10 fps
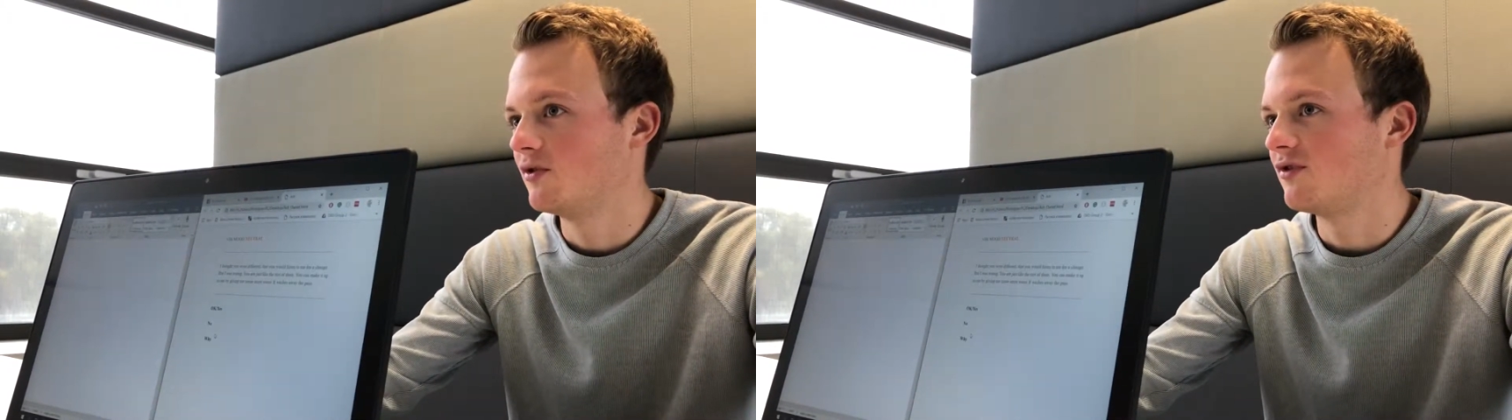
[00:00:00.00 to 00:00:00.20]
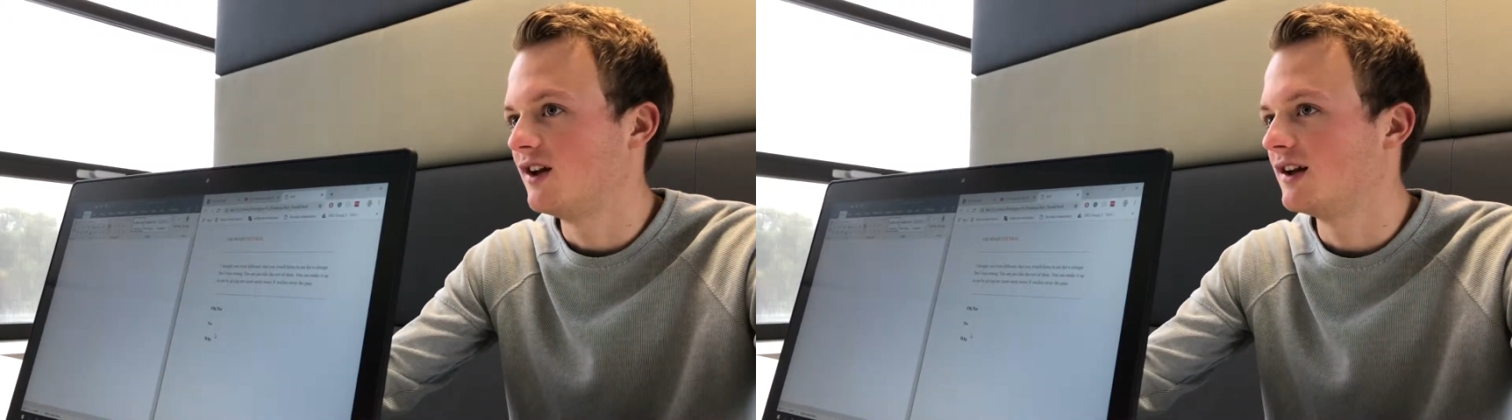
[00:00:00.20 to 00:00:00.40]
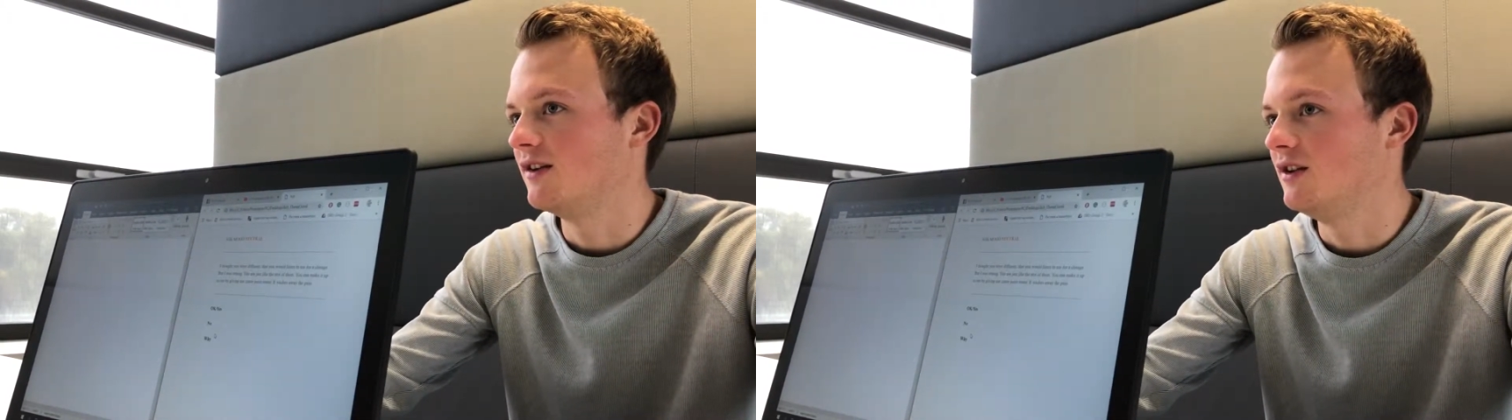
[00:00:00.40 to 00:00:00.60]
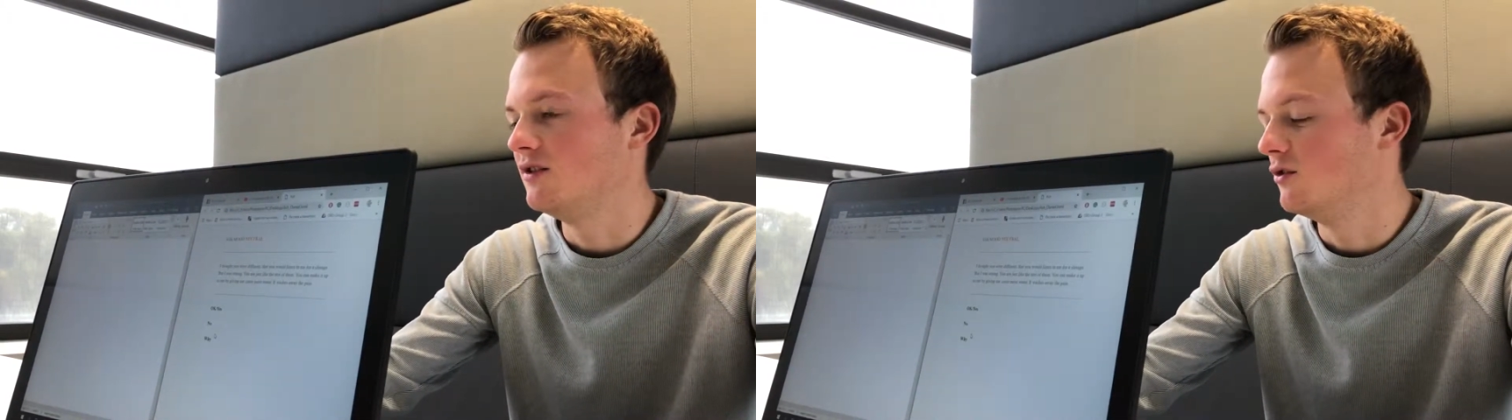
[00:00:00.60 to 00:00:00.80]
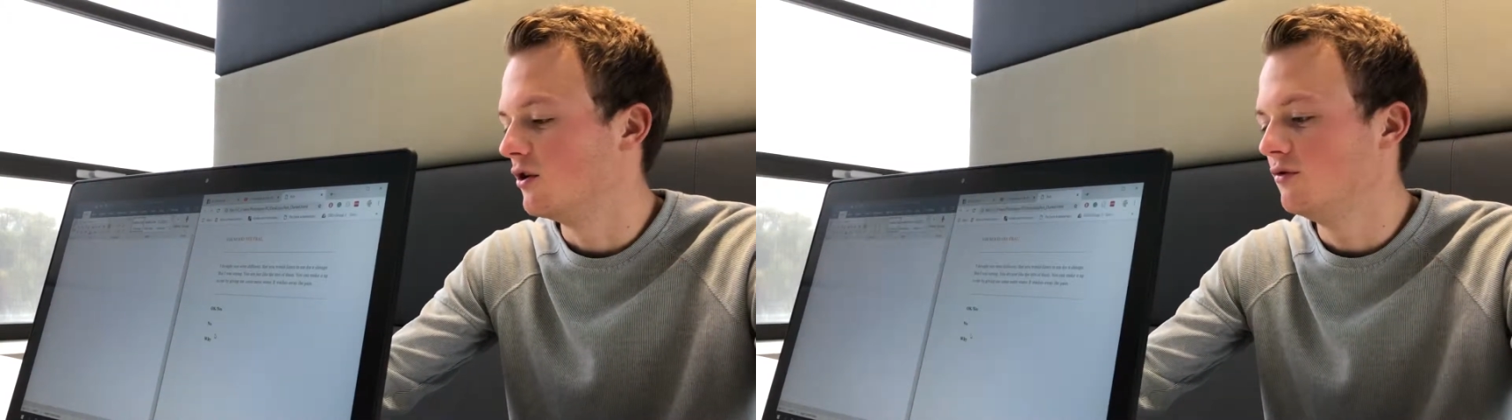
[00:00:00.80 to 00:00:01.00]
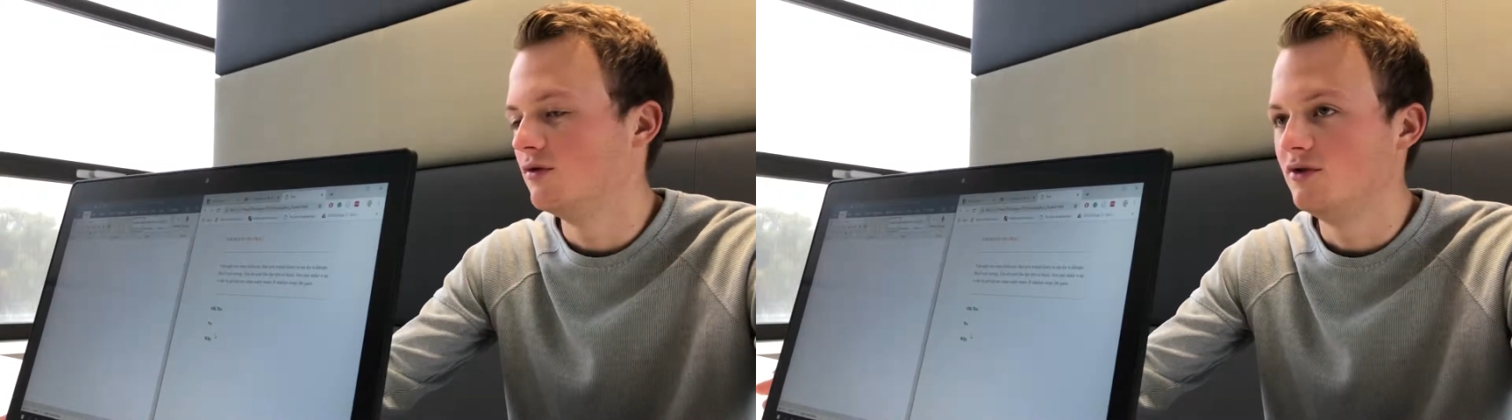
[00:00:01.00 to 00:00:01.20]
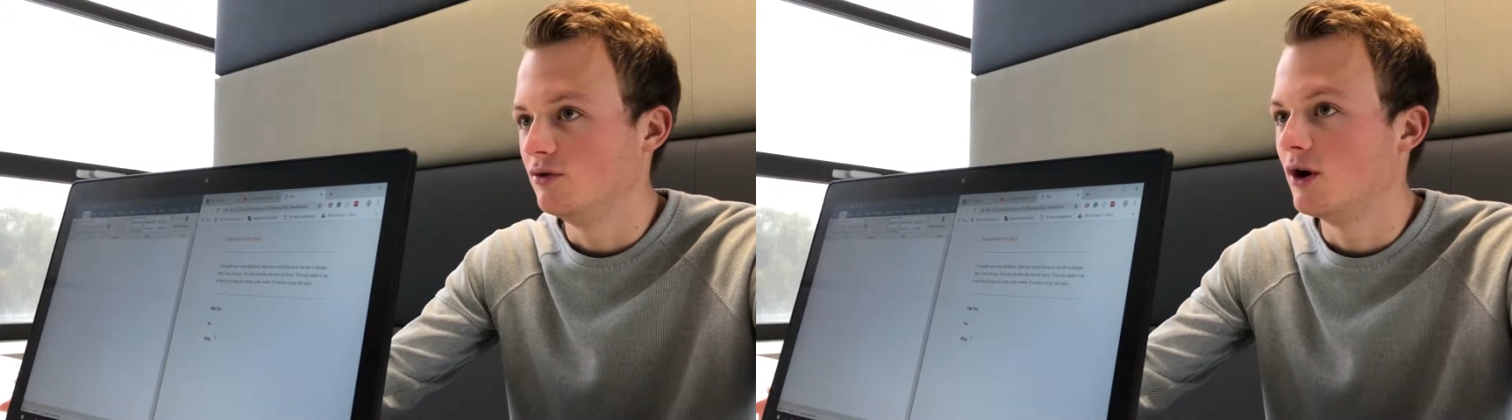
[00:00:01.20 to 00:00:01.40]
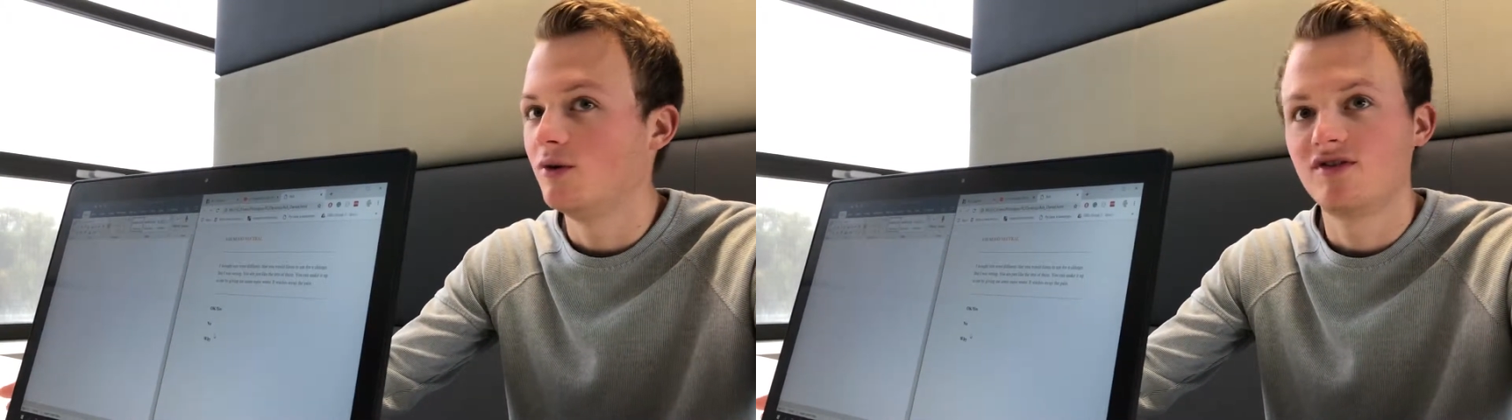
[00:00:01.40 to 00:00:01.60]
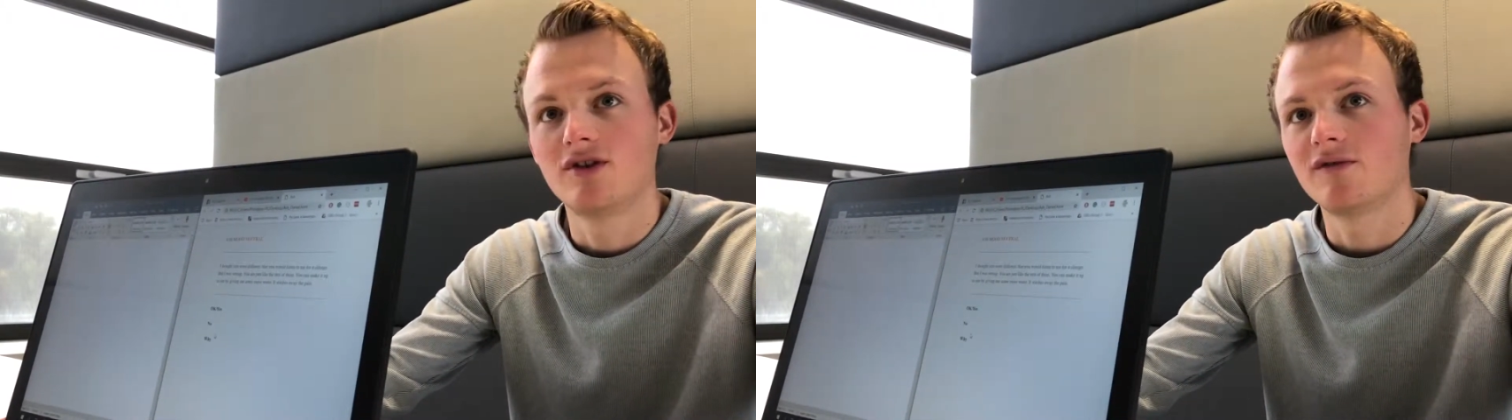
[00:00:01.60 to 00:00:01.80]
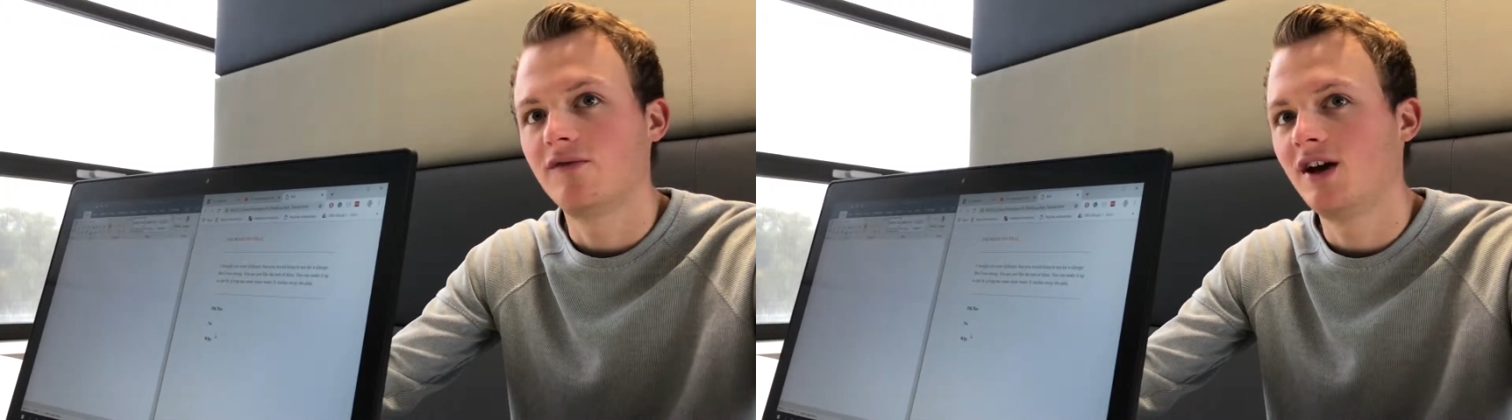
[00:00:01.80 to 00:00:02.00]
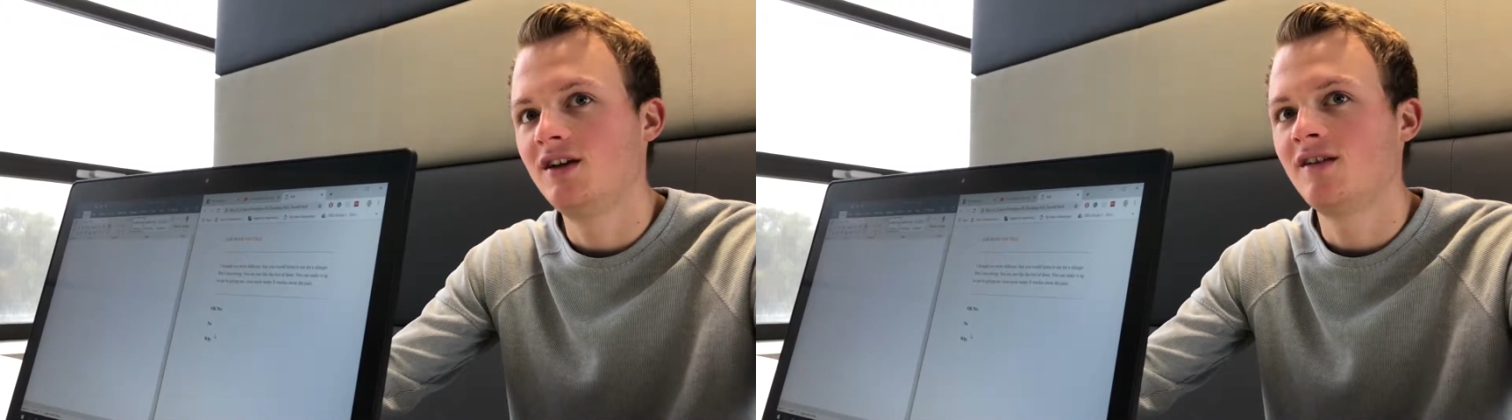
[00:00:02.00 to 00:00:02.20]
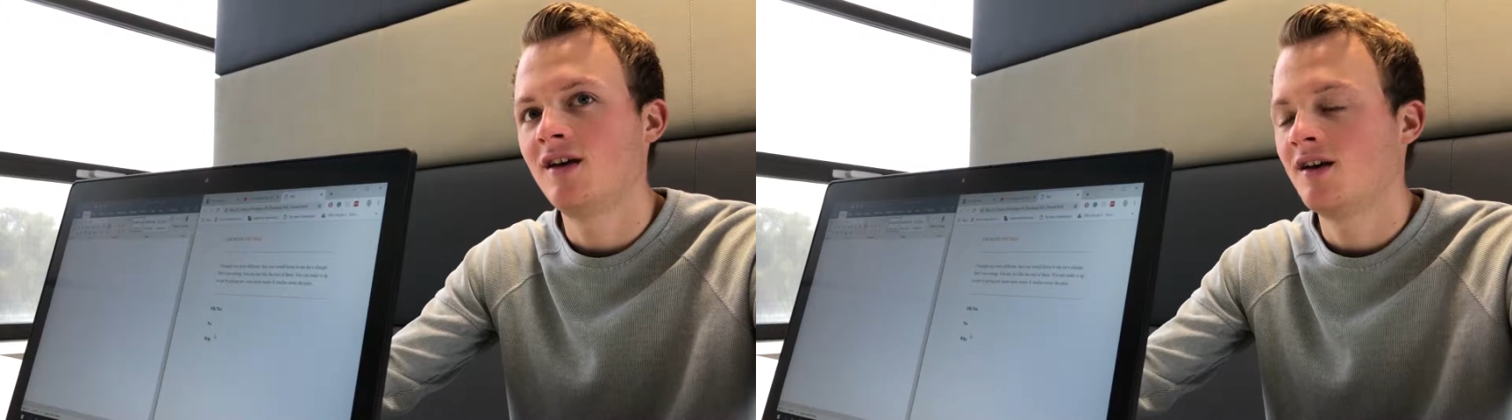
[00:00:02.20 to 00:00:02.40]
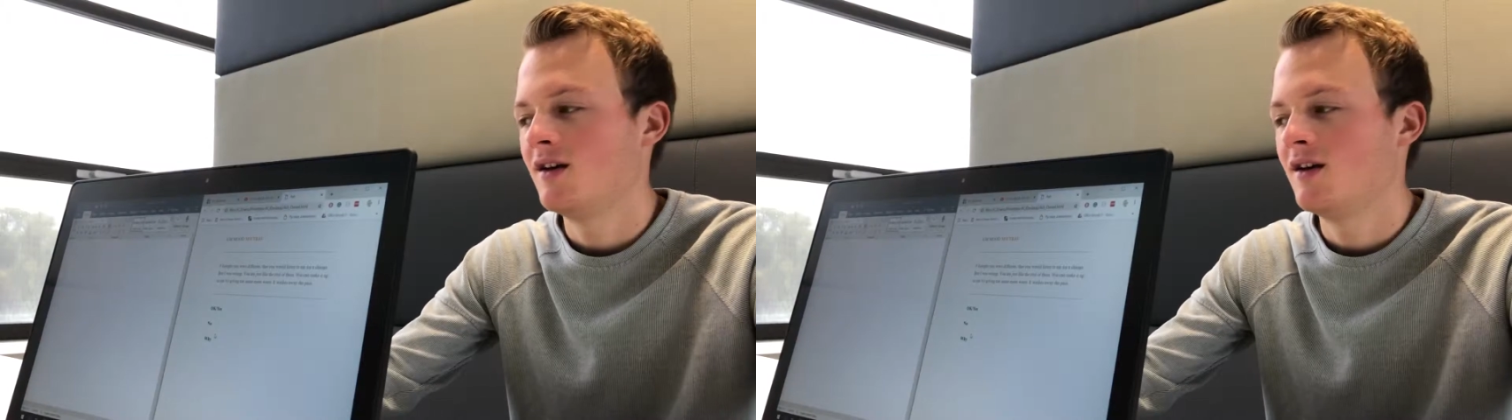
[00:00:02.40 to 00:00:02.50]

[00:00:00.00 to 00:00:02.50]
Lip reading: personality, it's not faked.